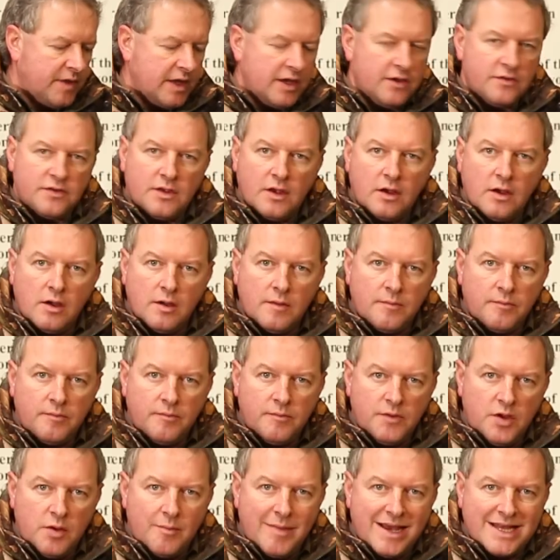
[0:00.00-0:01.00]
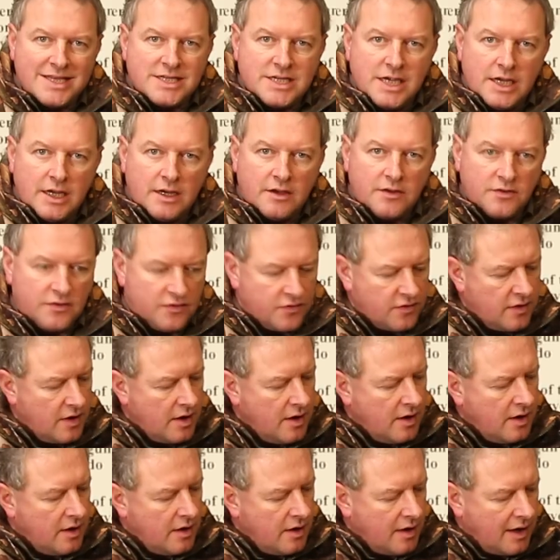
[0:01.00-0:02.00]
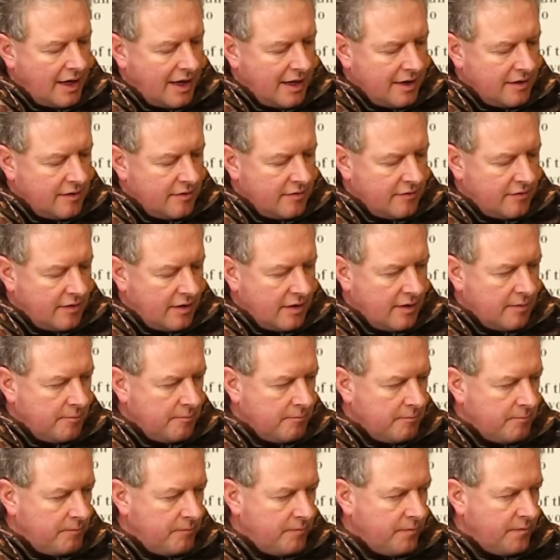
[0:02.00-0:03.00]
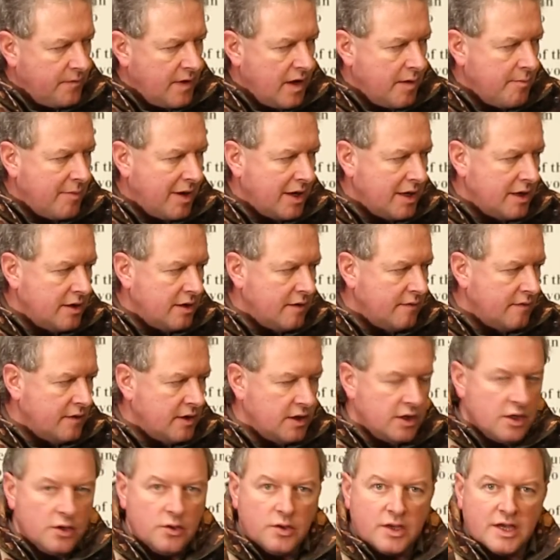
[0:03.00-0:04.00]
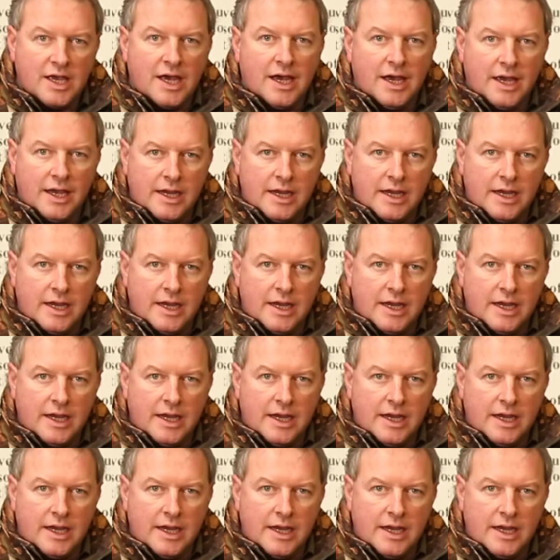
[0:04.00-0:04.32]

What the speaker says: These are pneumatics and they're made in the UK,